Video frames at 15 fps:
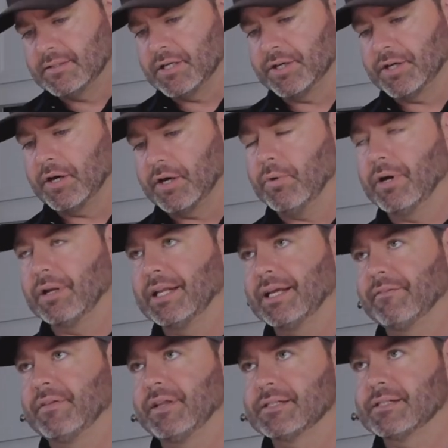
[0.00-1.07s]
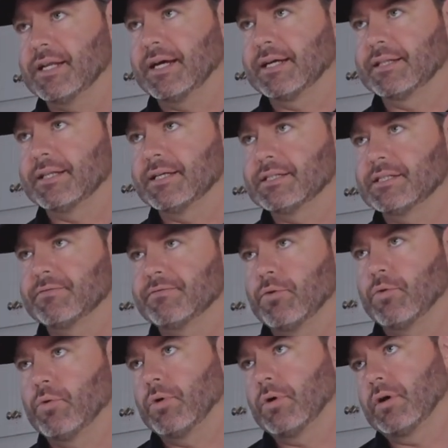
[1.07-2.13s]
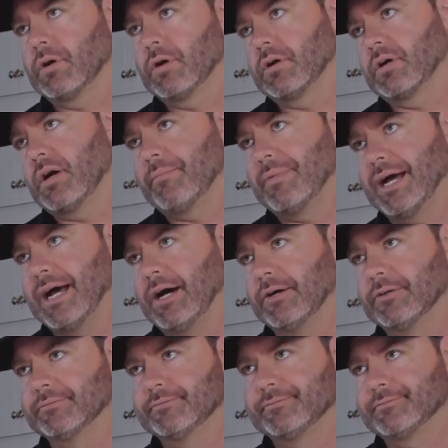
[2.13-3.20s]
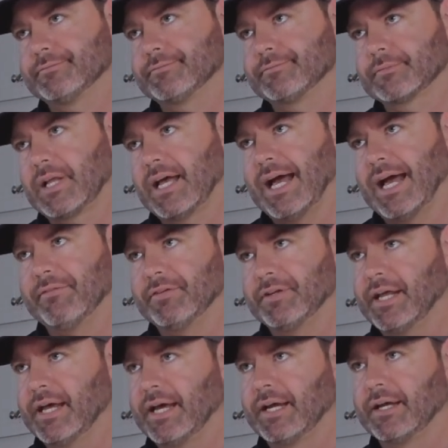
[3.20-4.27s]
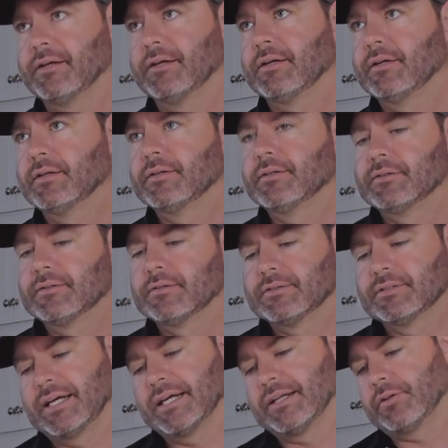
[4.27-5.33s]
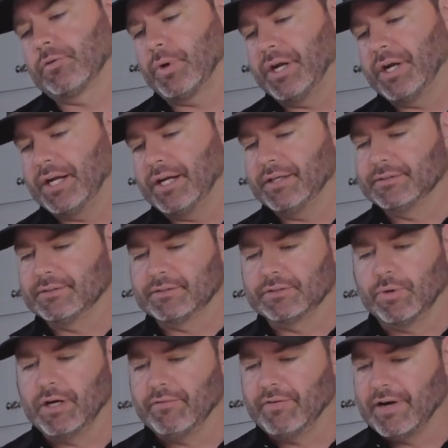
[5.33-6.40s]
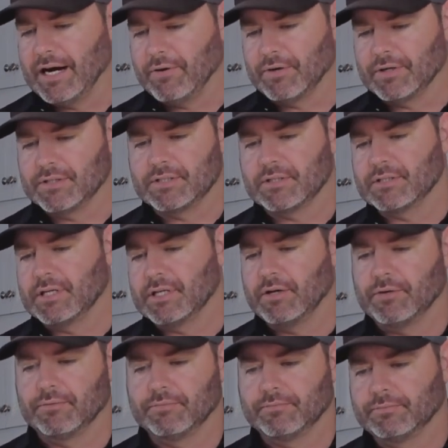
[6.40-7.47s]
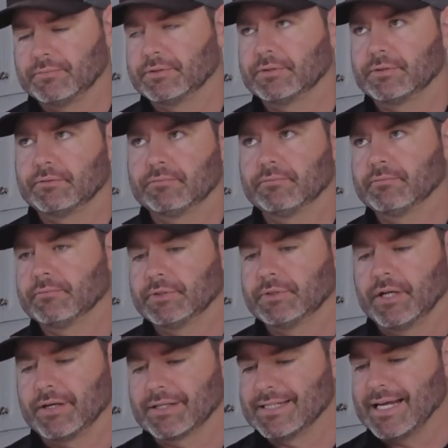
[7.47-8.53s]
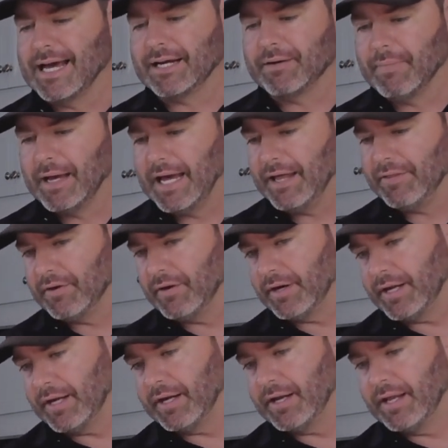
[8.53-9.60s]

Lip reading: you're gonna wanna leave these like this for about a half a day. Say 3 to 12 hours. There's no, exact math on it.